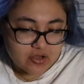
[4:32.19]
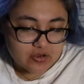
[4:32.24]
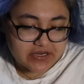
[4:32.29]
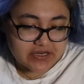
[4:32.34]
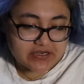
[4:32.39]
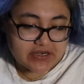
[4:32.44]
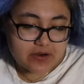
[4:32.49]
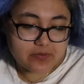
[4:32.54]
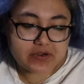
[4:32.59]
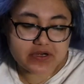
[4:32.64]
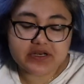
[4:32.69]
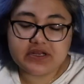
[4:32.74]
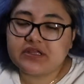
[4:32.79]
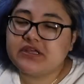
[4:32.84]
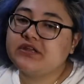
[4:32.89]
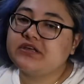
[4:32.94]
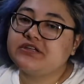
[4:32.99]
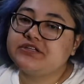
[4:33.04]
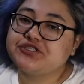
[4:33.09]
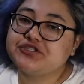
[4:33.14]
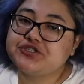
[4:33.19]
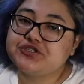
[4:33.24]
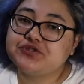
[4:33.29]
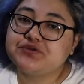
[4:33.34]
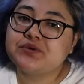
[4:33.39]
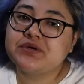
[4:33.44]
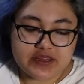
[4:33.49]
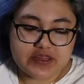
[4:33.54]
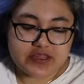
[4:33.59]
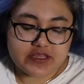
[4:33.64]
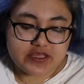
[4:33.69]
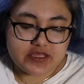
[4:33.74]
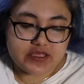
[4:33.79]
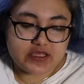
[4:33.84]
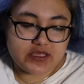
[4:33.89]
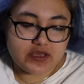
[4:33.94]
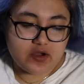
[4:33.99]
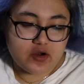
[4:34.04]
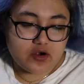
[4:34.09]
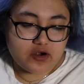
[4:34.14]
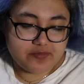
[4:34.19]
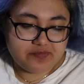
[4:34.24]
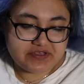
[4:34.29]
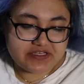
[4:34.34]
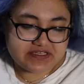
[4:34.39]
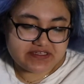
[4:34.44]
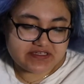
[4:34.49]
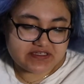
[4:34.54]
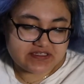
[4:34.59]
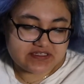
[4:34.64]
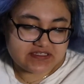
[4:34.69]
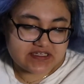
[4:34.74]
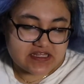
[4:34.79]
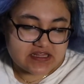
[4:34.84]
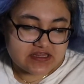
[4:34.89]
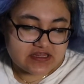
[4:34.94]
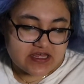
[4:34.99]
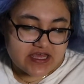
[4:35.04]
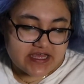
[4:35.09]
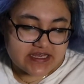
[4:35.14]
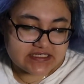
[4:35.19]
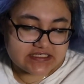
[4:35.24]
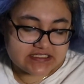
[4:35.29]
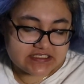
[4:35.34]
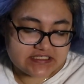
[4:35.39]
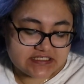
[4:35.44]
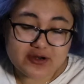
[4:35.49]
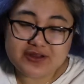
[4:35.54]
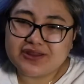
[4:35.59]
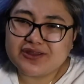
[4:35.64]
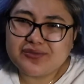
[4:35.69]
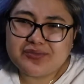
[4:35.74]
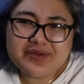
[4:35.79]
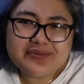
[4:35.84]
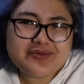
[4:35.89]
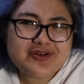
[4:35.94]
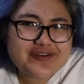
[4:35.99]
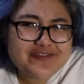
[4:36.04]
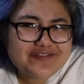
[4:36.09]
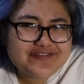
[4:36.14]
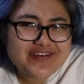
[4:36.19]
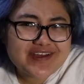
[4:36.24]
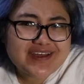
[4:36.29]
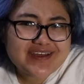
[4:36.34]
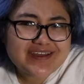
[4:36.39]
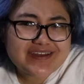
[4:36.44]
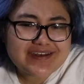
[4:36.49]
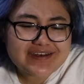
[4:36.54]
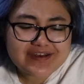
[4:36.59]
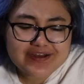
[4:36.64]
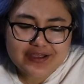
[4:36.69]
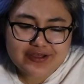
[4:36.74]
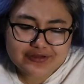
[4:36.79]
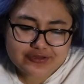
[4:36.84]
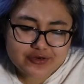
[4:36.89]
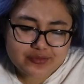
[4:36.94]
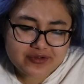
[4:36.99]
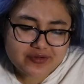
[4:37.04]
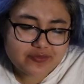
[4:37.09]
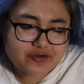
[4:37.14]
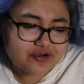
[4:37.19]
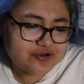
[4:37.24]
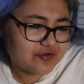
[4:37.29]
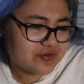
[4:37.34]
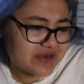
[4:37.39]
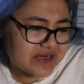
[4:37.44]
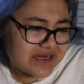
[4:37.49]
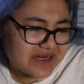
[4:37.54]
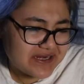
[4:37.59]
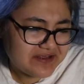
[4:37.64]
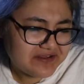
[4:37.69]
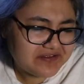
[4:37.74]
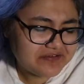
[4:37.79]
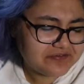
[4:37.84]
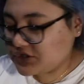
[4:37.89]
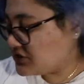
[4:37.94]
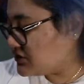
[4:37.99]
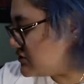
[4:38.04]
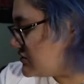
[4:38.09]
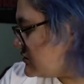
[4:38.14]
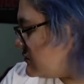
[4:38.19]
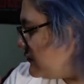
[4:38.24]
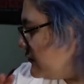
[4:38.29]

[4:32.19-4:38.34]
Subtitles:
Okay, now we're gonna get into the art pieces that are a little bit more fun, a little bit more creative. So this